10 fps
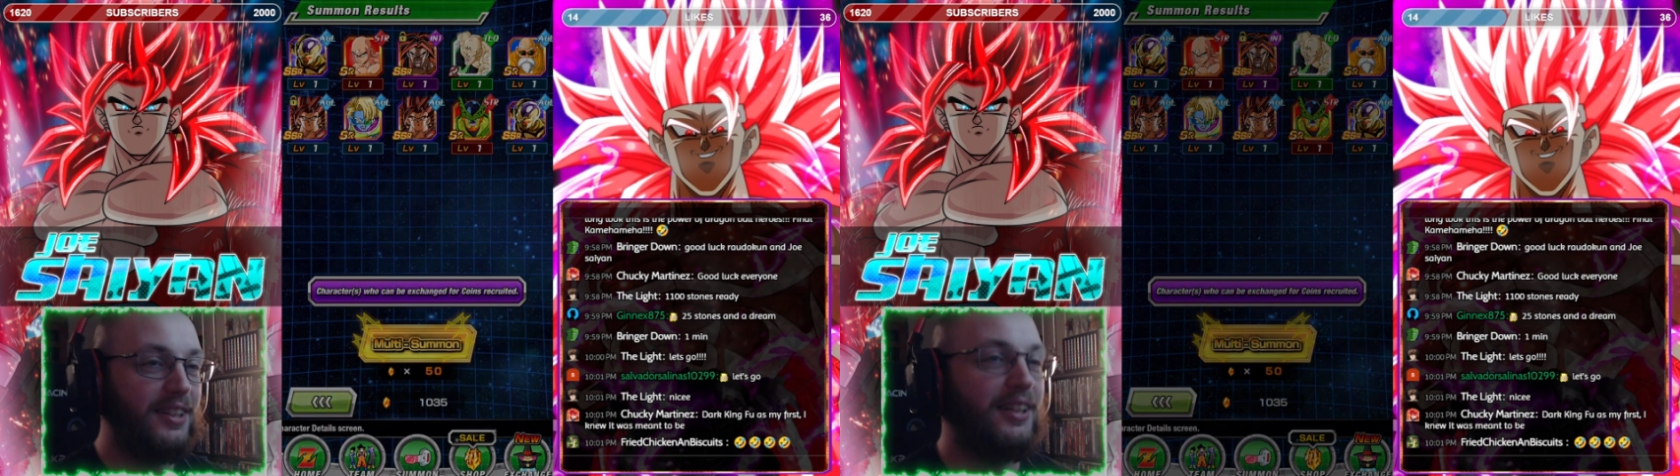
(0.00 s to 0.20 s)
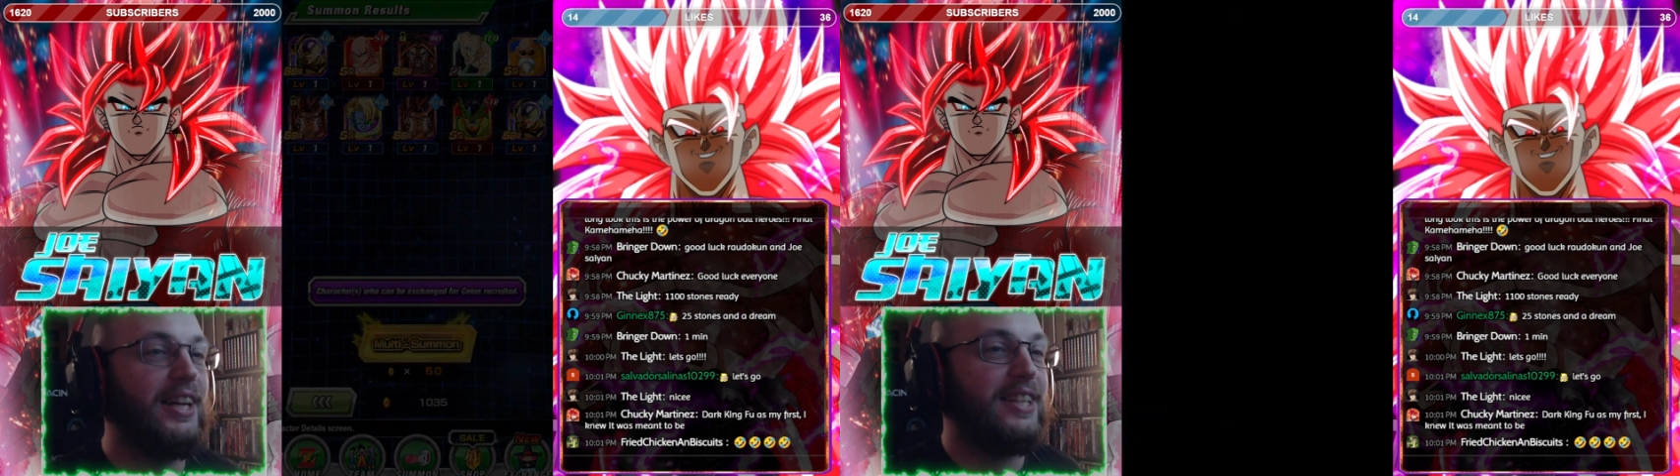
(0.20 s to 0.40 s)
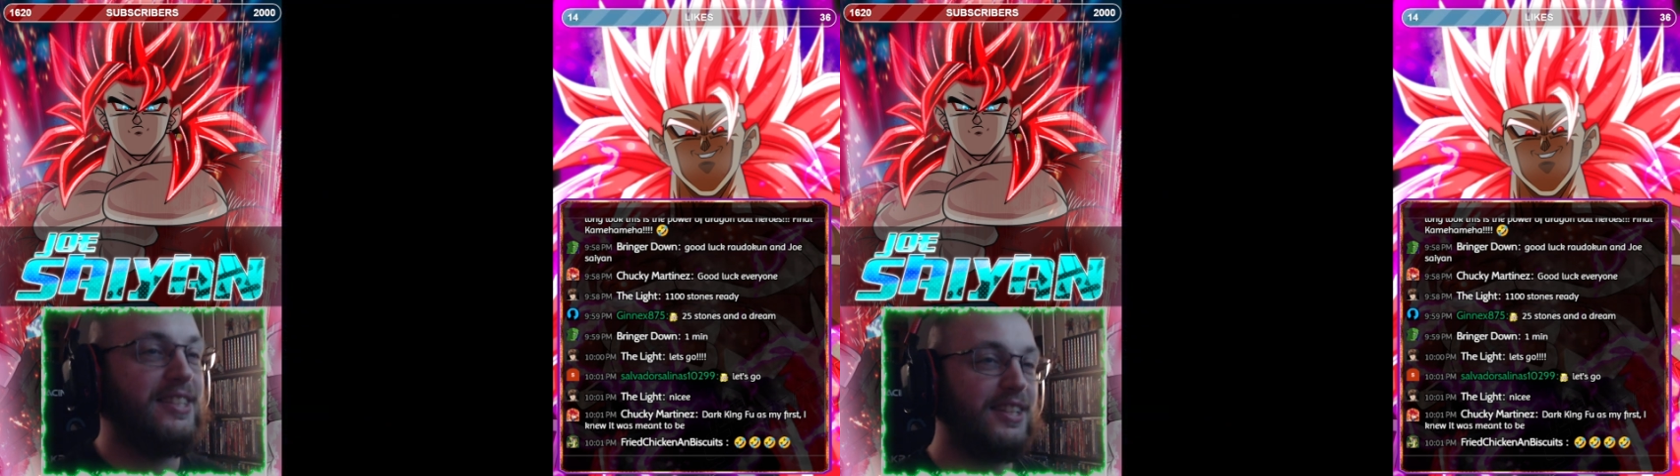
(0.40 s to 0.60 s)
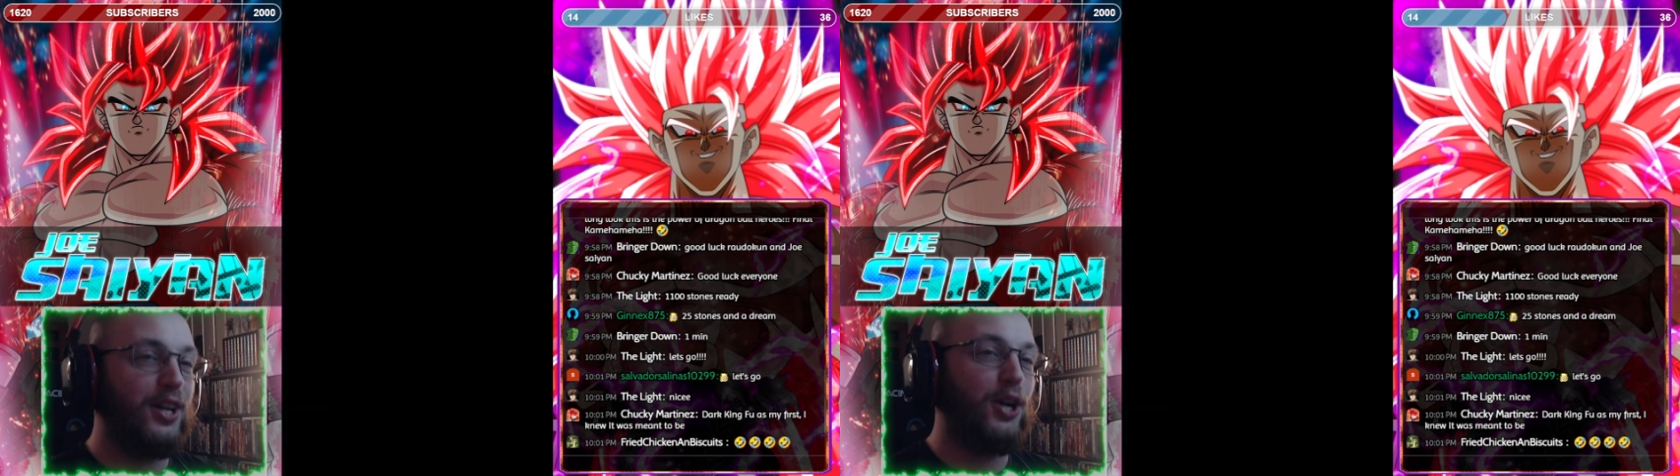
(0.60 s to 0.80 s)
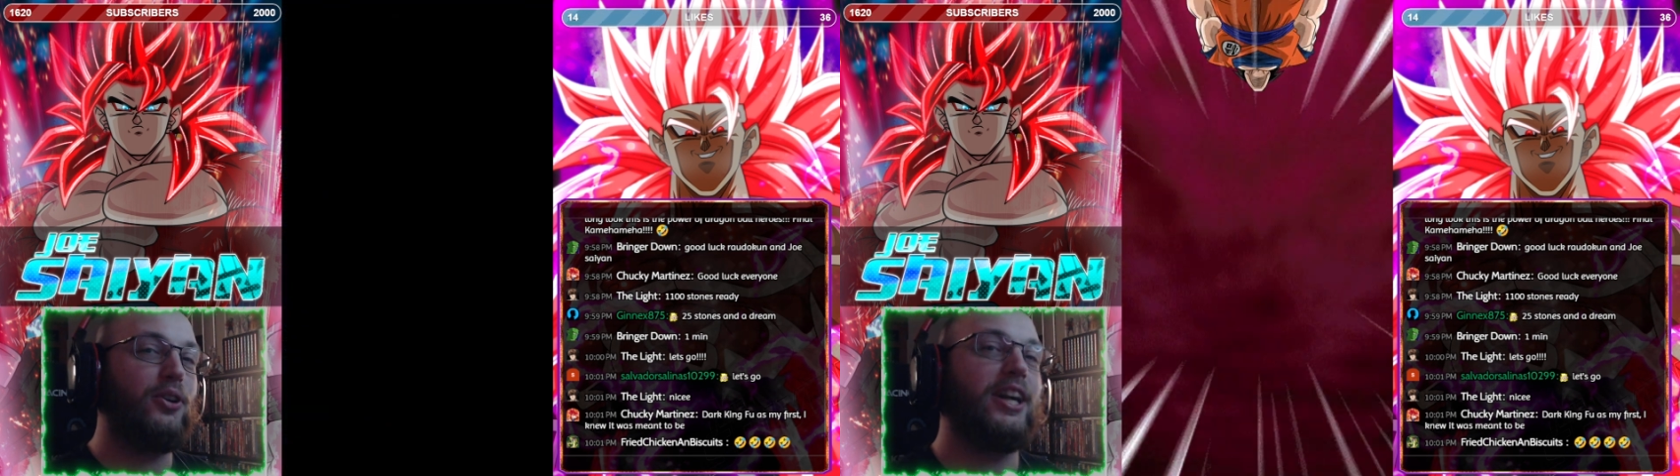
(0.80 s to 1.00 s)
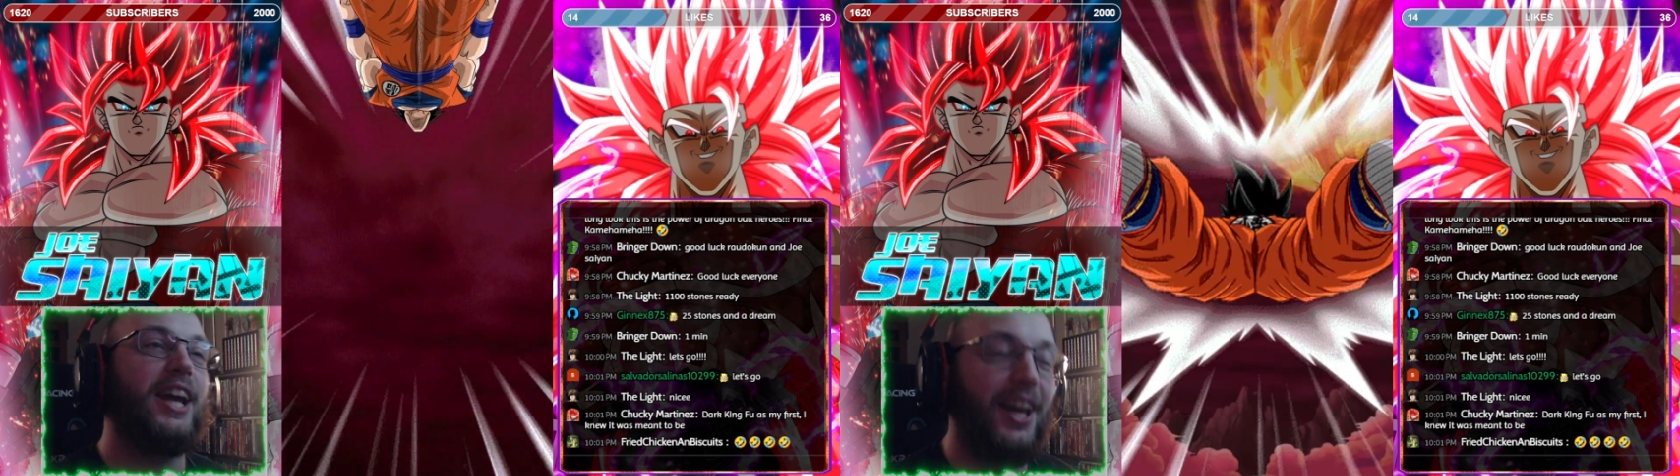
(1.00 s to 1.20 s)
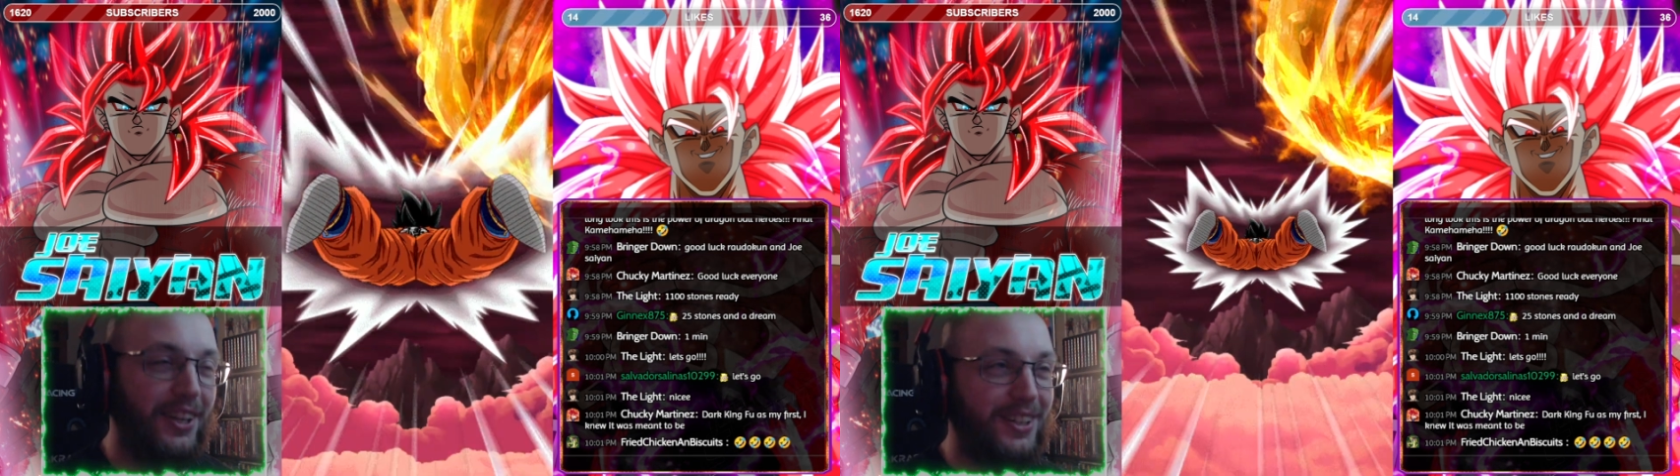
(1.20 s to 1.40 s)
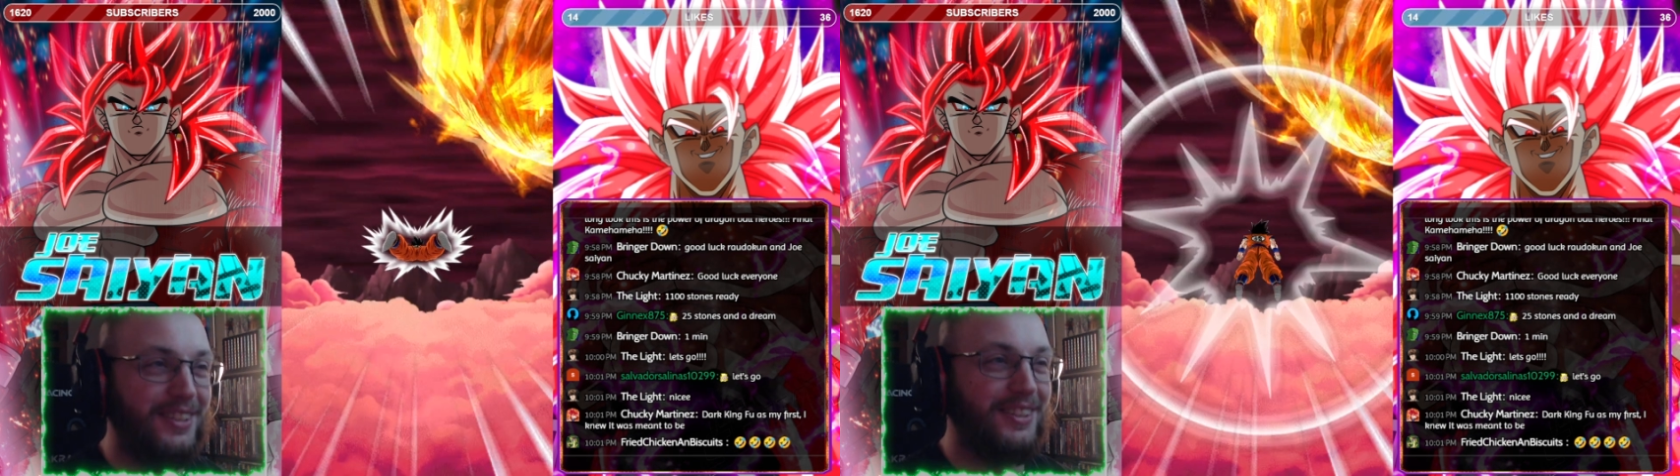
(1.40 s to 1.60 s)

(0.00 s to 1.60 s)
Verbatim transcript: Let's go again.